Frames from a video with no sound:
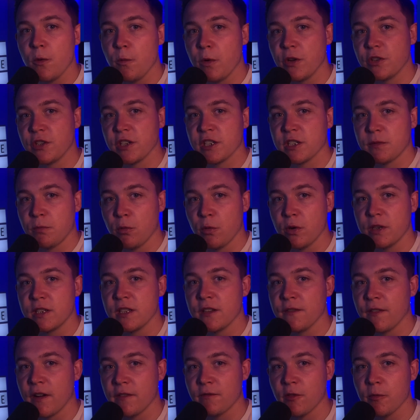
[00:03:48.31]
which
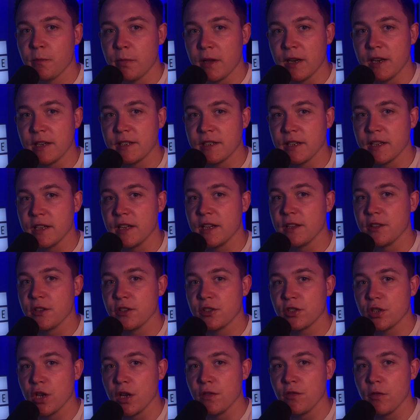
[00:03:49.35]
exploited the vulnerability in
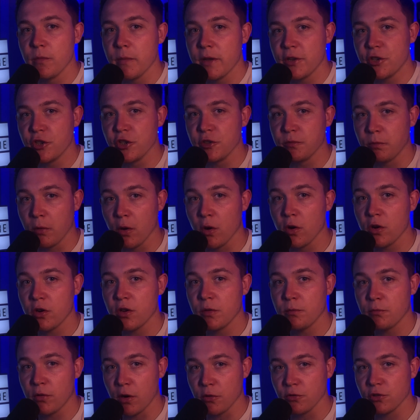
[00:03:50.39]
the server message
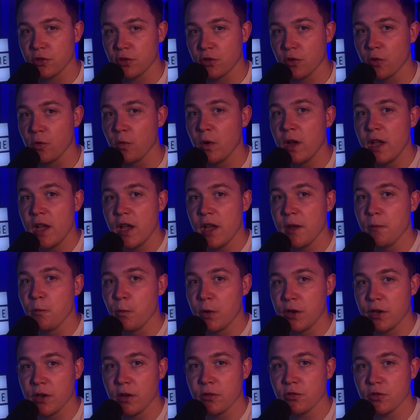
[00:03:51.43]
block protocol
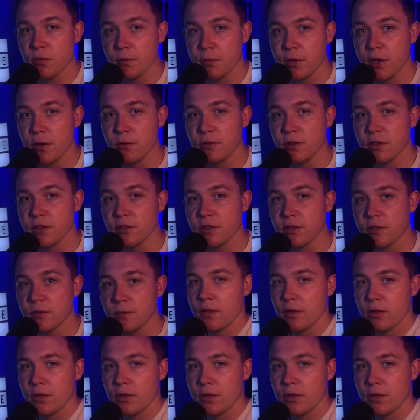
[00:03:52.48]
in Windows computers.